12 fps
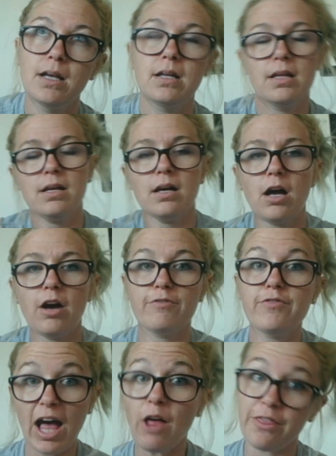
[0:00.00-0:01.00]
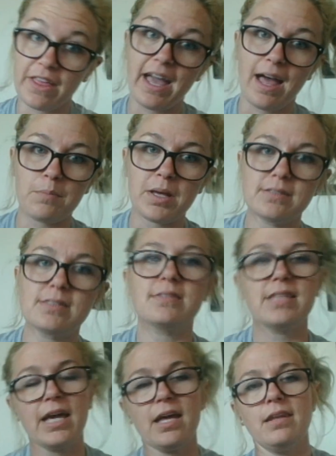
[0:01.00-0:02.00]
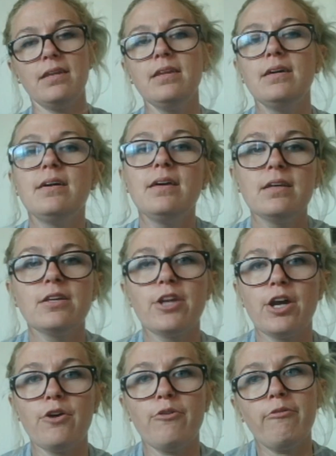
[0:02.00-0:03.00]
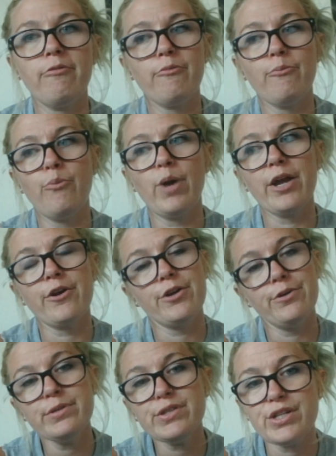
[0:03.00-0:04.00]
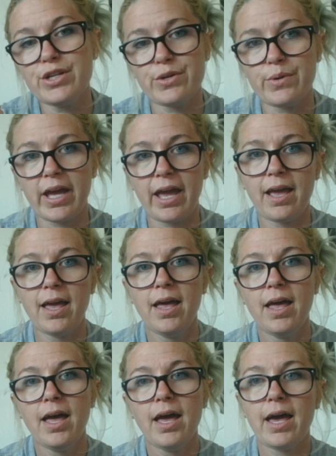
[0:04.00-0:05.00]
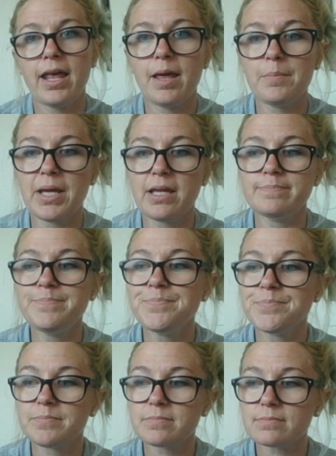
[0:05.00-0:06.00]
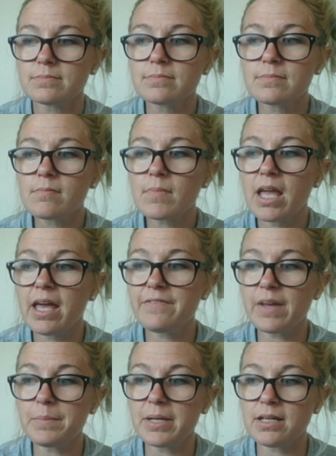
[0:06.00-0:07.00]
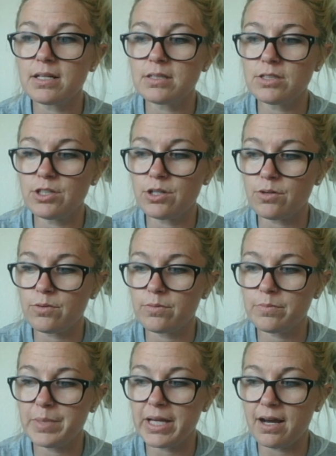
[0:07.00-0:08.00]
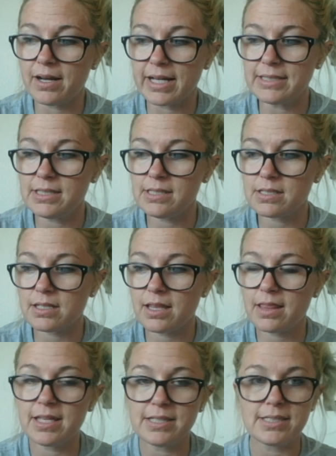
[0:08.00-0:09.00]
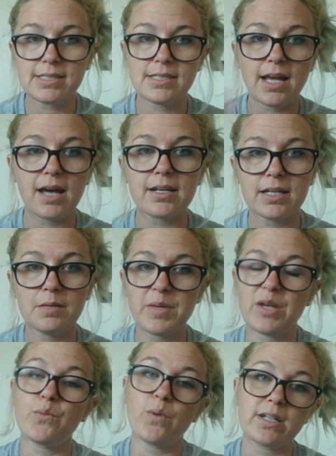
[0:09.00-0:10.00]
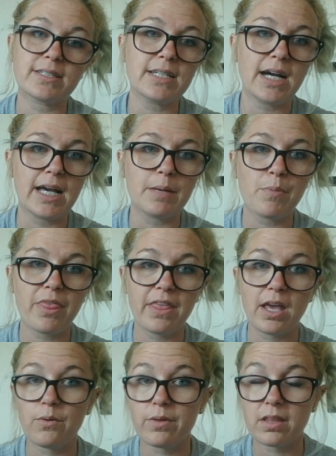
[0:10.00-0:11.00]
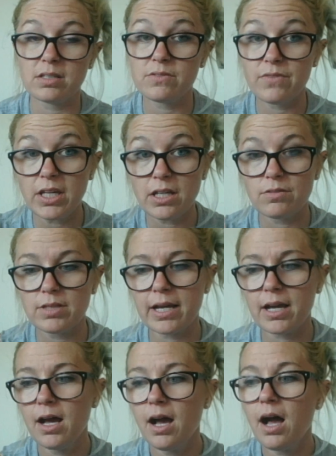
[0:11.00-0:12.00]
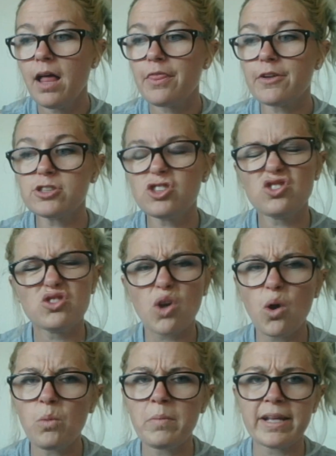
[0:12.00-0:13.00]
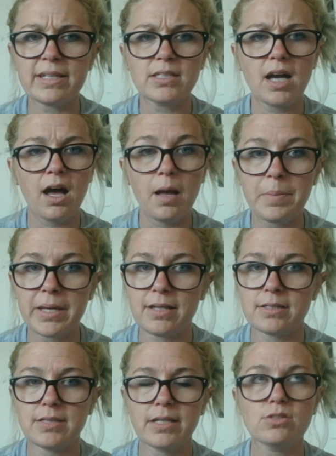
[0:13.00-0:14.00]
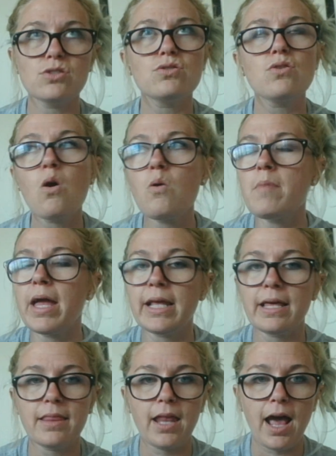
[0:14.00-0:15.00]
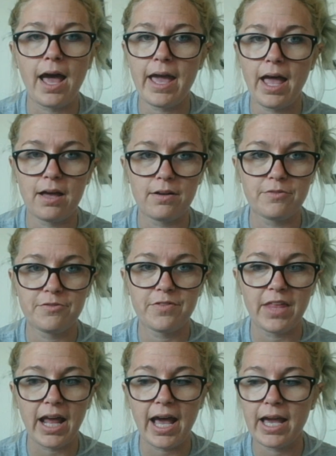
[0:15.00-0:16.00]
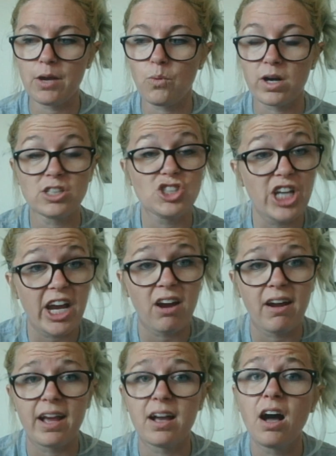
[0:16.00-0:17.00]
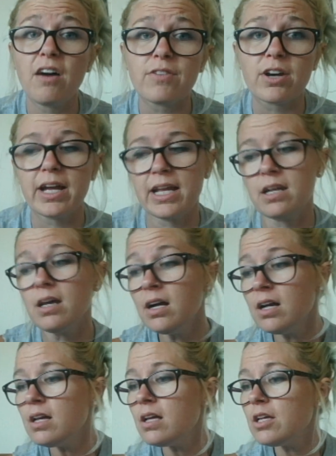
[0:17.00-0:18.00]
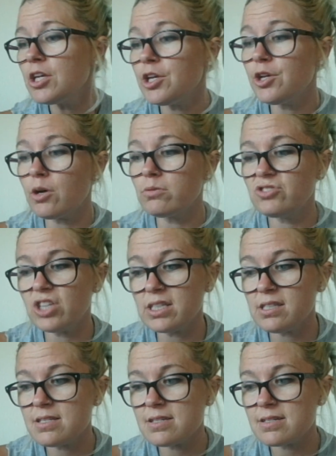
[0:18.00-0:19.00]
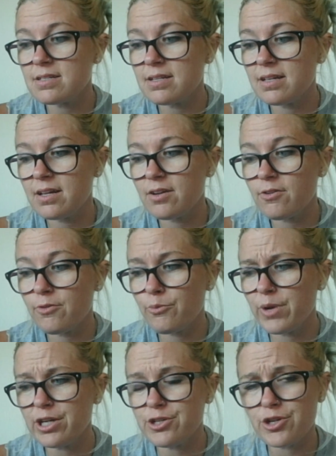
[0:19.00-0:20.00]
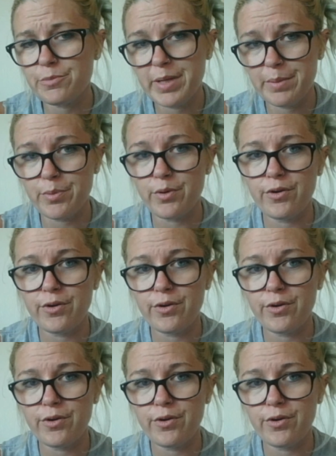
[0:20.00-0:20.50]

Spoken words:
of healthy habits than, you know, what you're used to doing. And I mean, if I'm going to, you know, be honest, this is not going to be a one-time thing with this video. Like, there's so many topics, like so many that I have that I want to share and cover and, you know, just reassure people